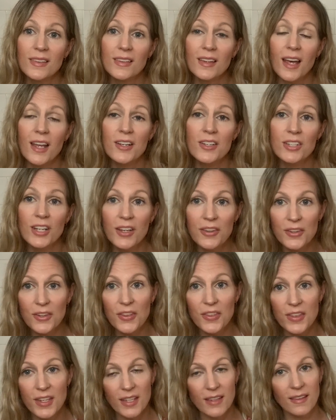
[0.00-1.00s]
Another
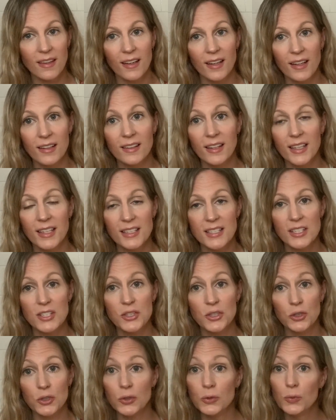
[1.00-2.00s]
thing that I like to
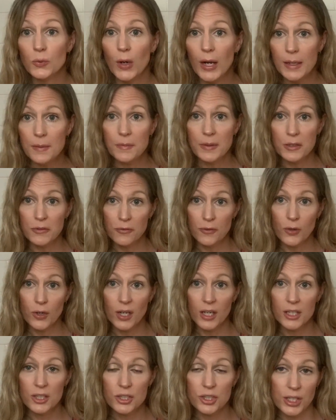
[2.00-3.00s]
do right before
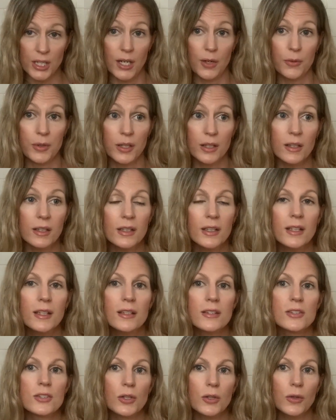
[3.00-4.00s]
a shower,
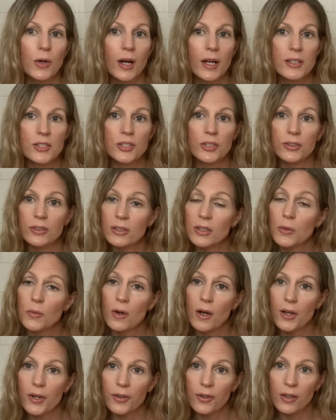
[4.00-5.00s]
so I turn the
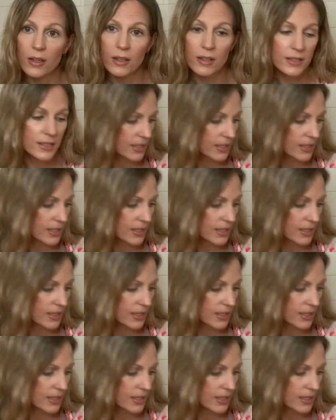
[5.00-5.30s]
water on